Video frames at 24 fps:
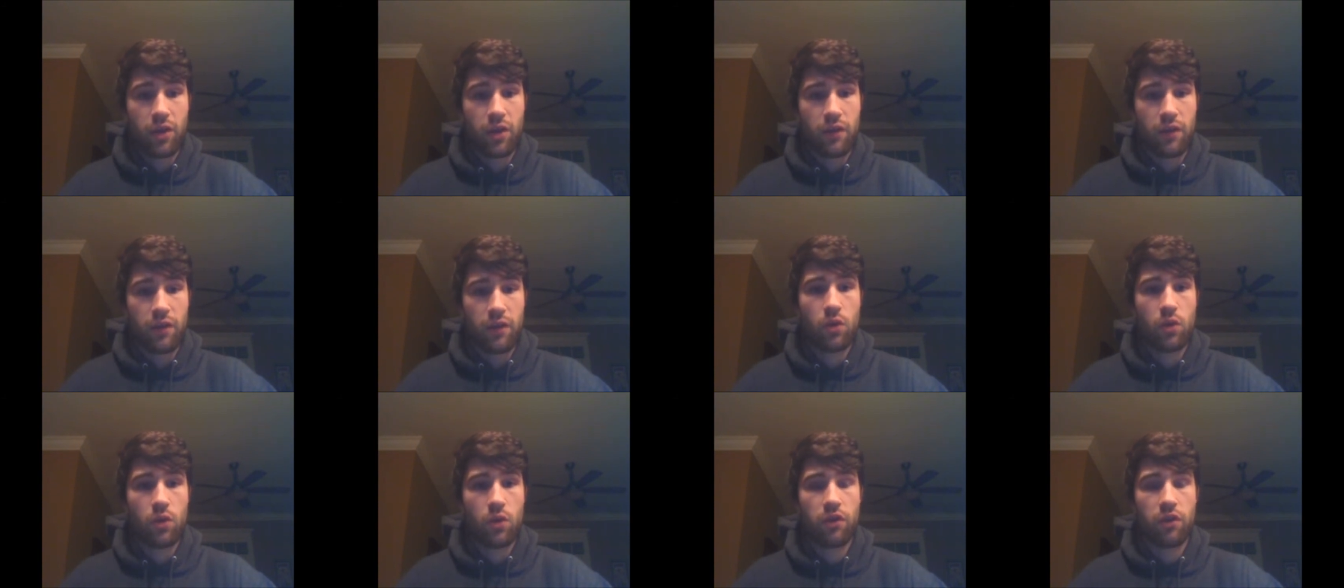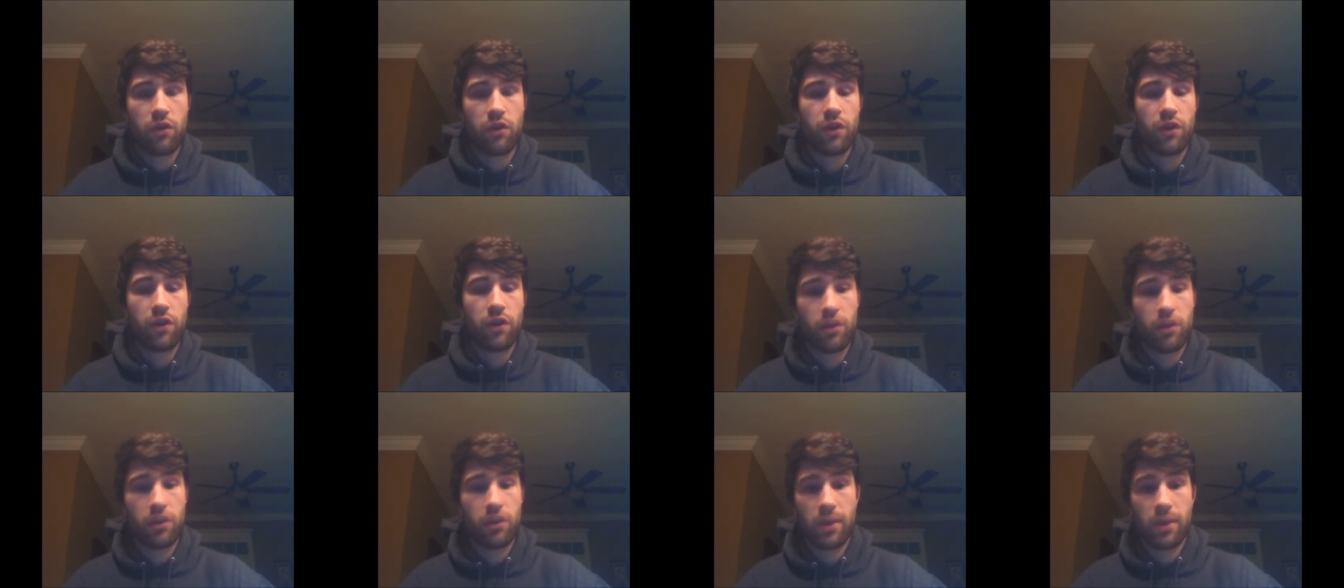If you want to feel
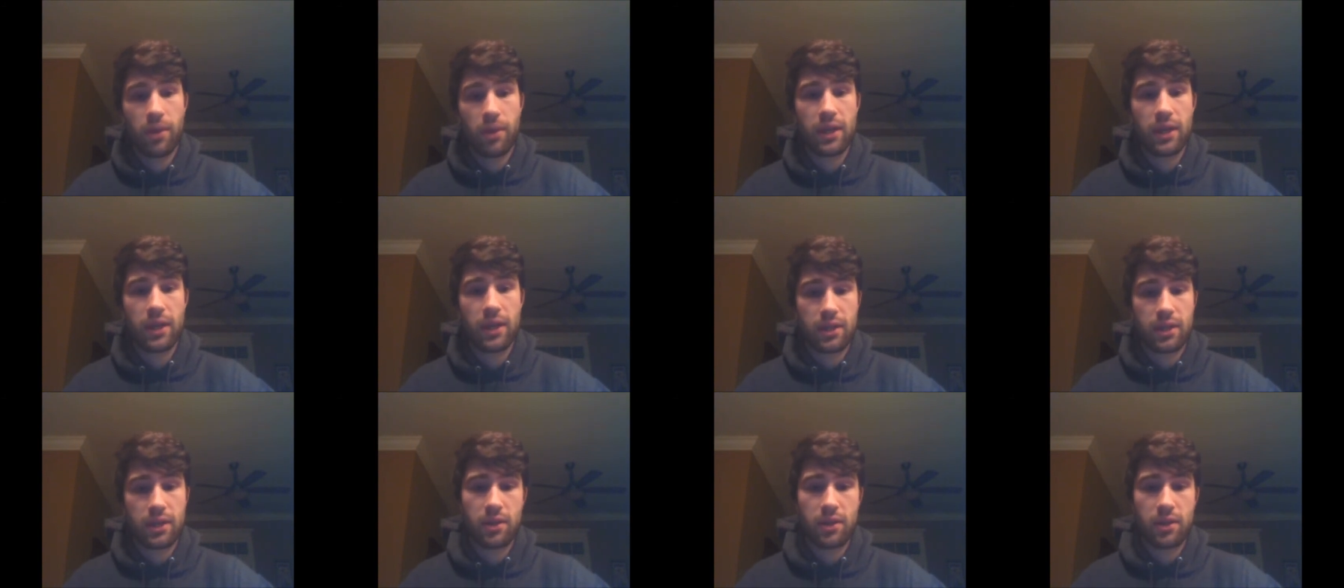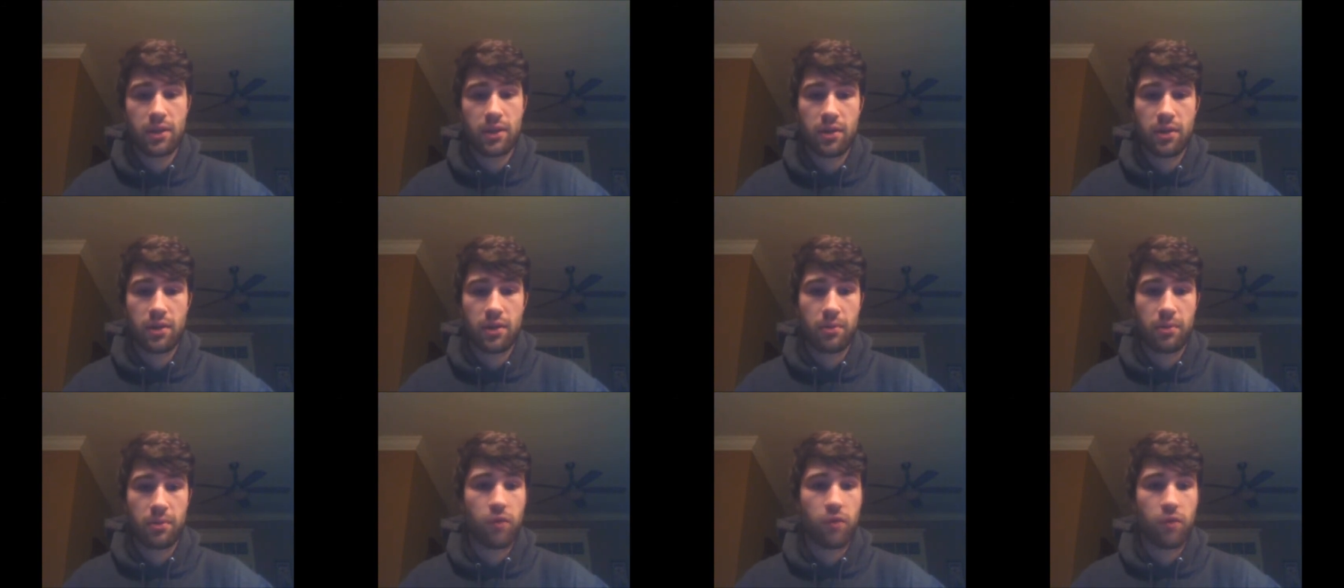your best,
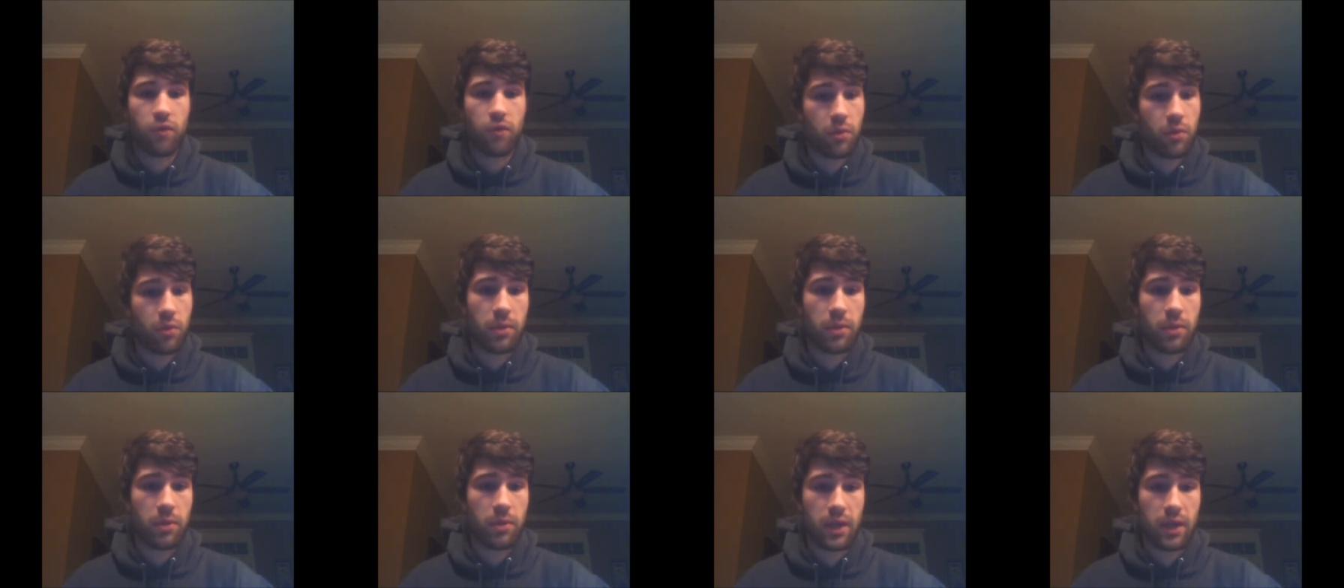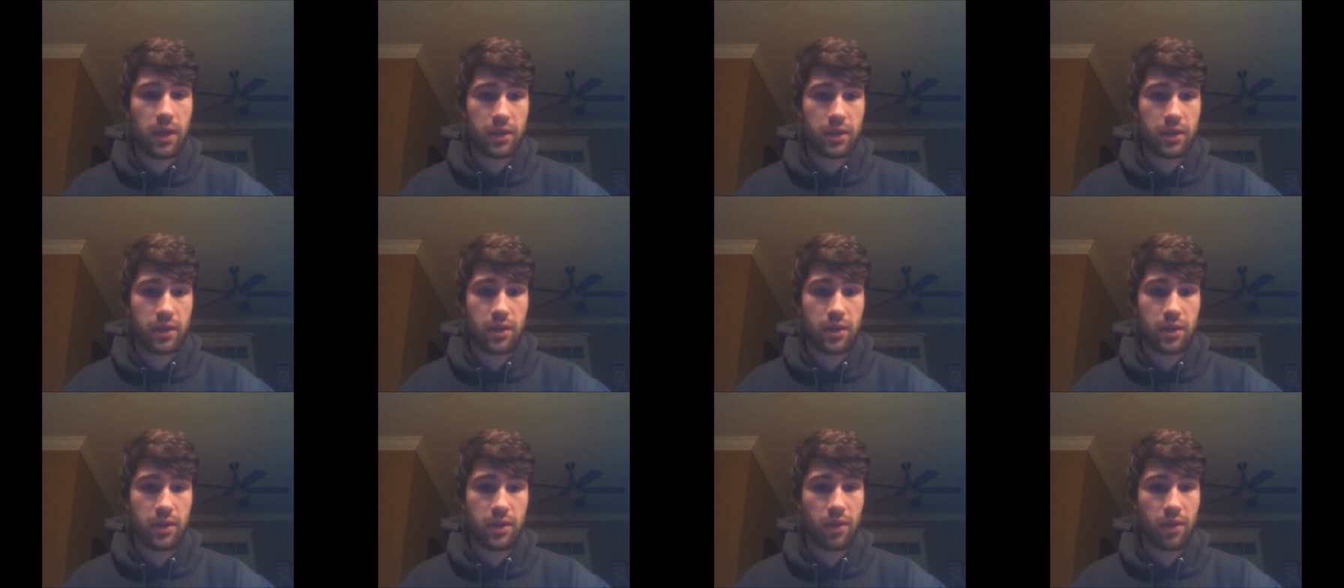perform your
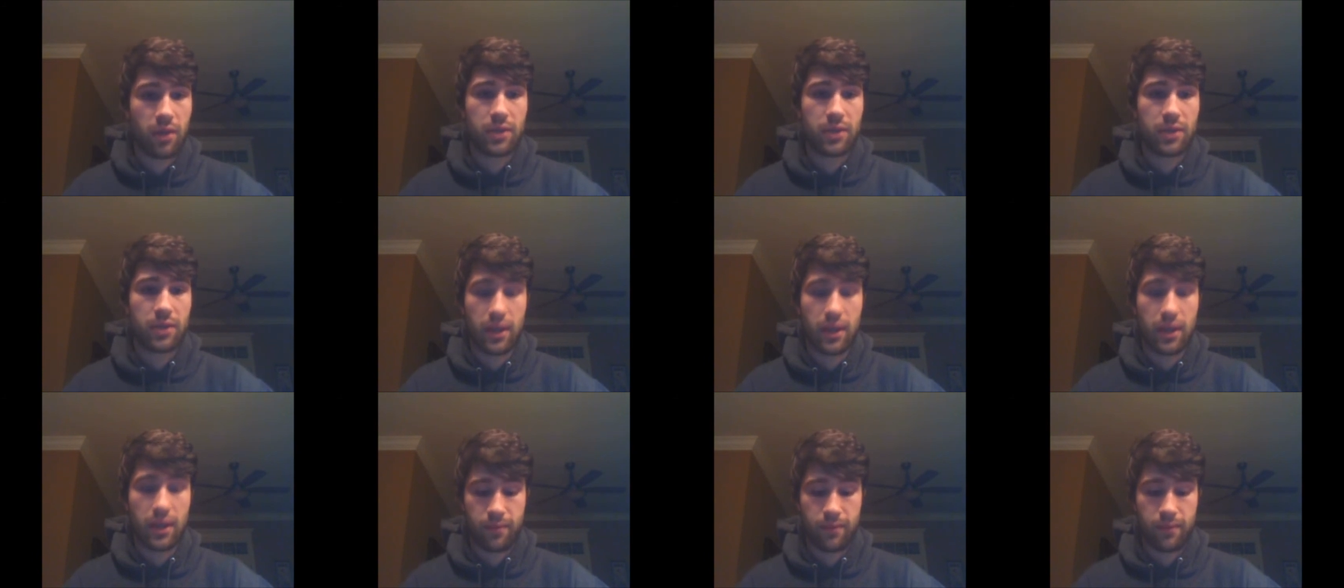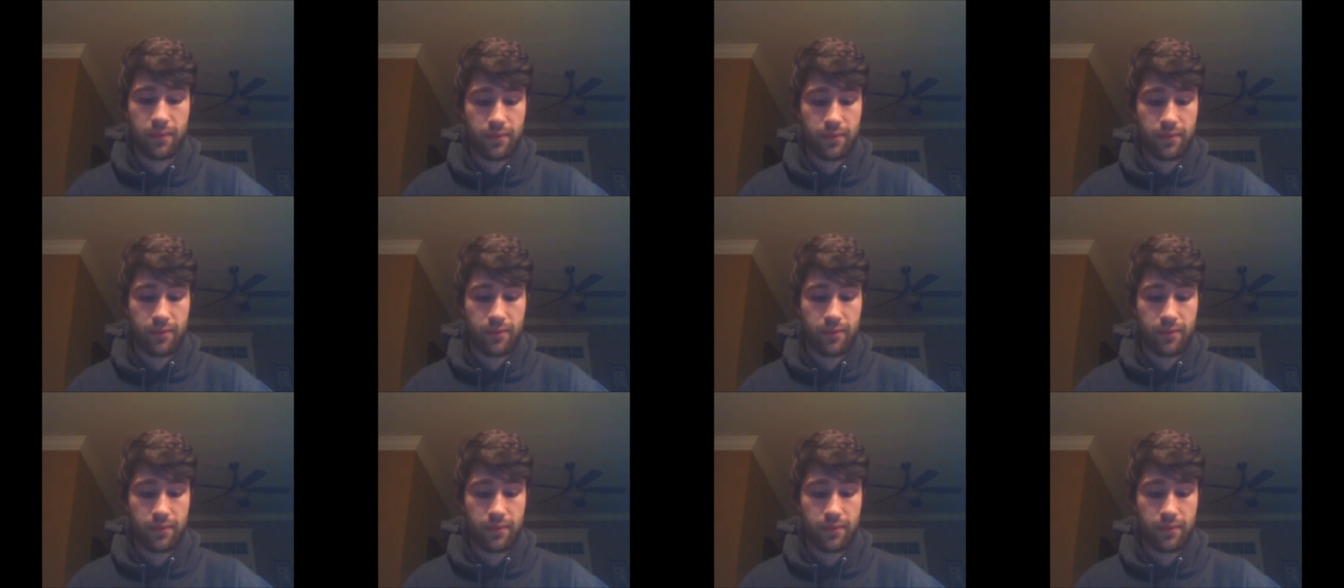best, you know what I'm saying?